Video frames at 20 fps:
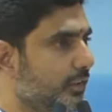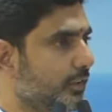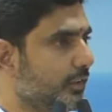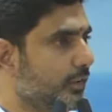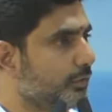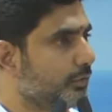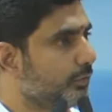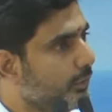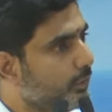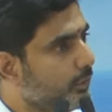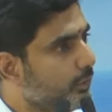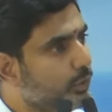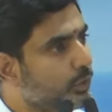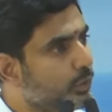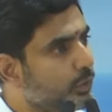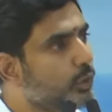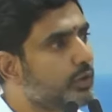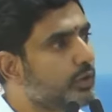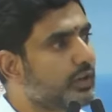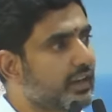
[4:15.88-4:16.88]
So
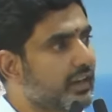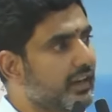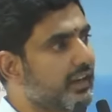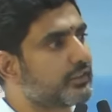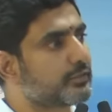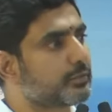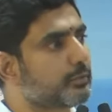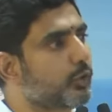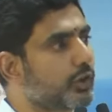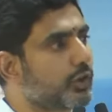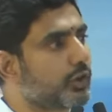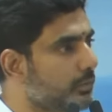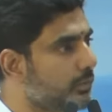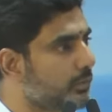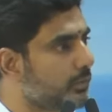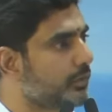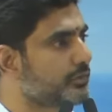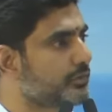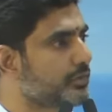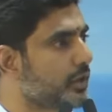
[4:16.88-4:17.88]
who creates more
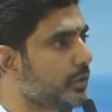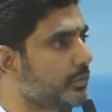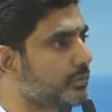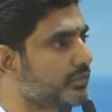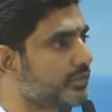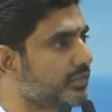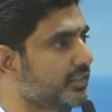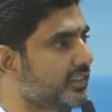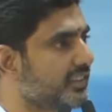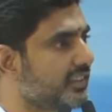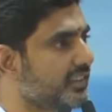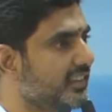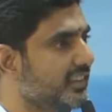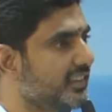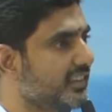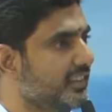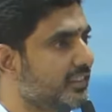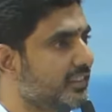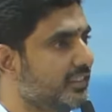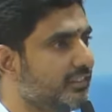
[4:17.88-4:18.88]
number of jobs
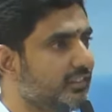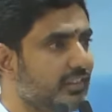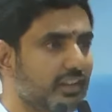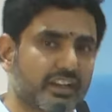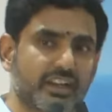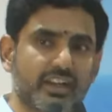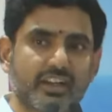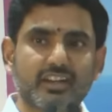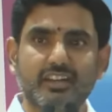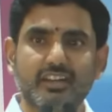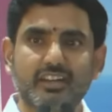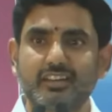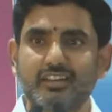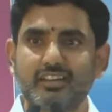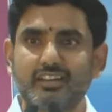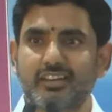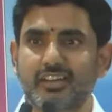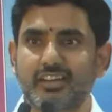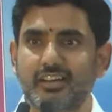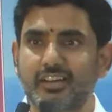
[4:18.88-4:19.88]
will get
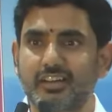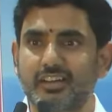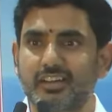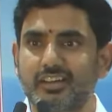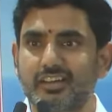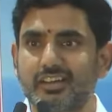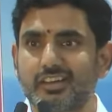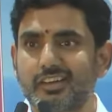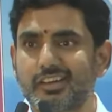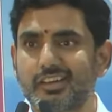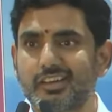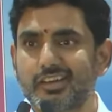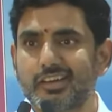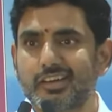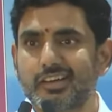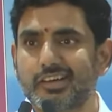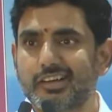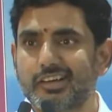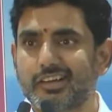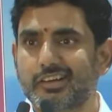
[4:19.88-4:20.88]
the
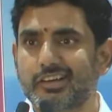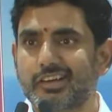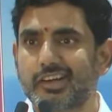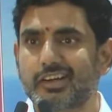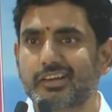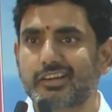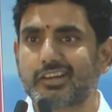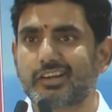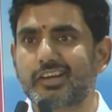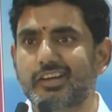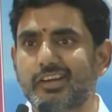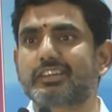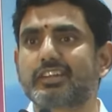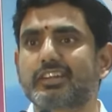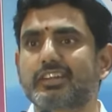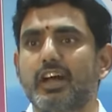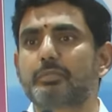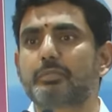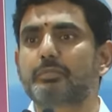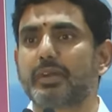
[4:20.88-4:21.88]
greater red
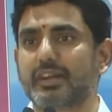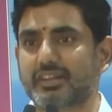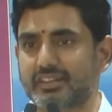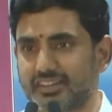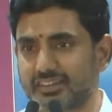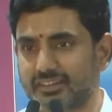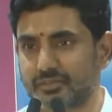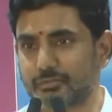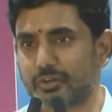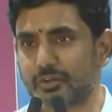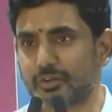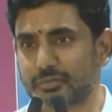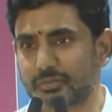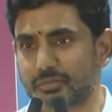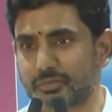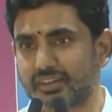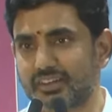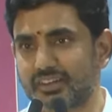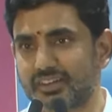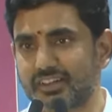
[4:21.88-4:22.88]
carpet
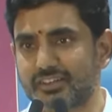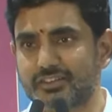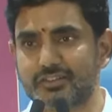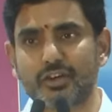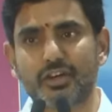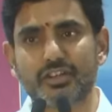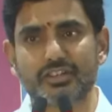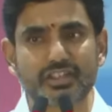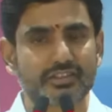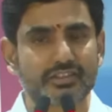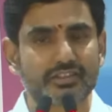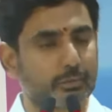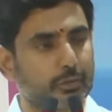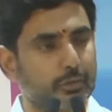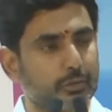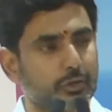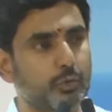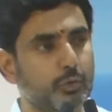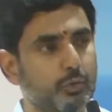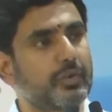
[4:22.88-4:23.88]
possible. It's not just
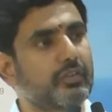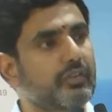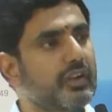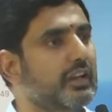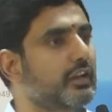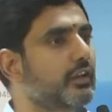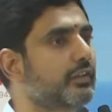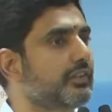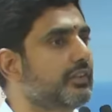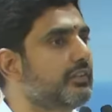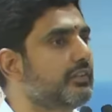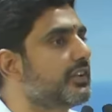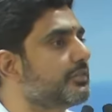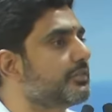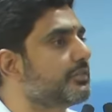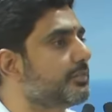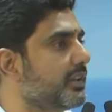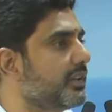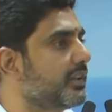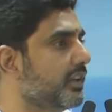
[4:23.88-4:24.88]
about the rupee value of
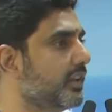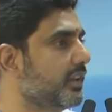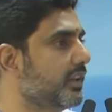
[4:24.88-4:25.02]
investment.